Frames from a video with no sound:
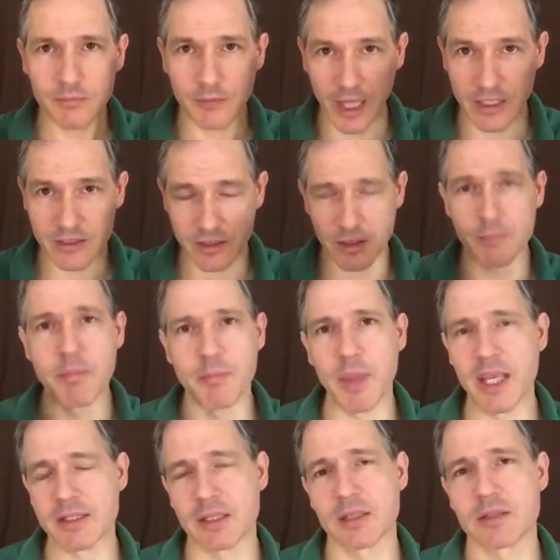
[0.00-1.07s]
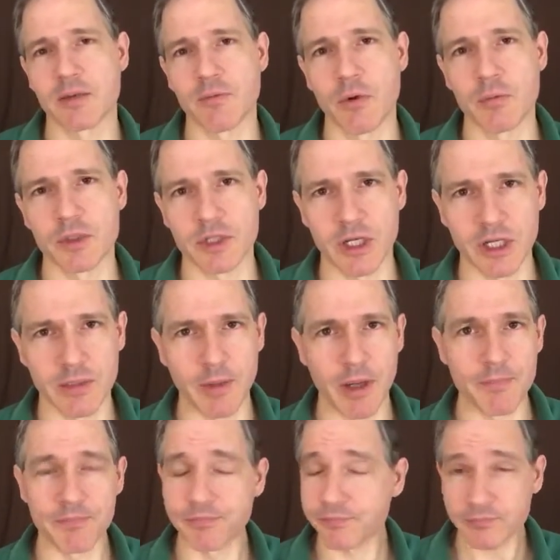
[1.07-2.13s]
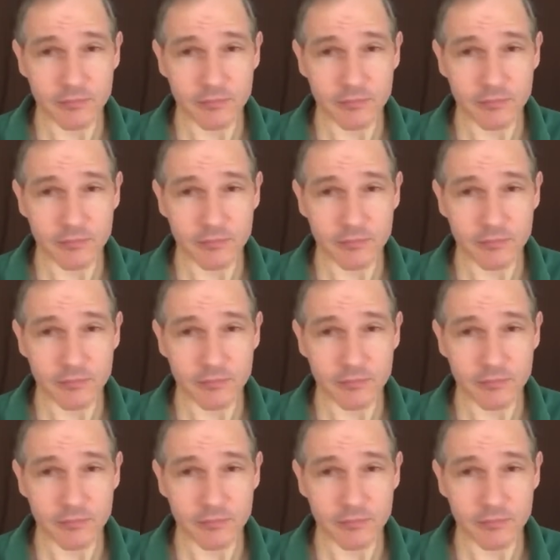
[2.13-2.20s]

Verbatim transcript: That's the basics of what we're talking about.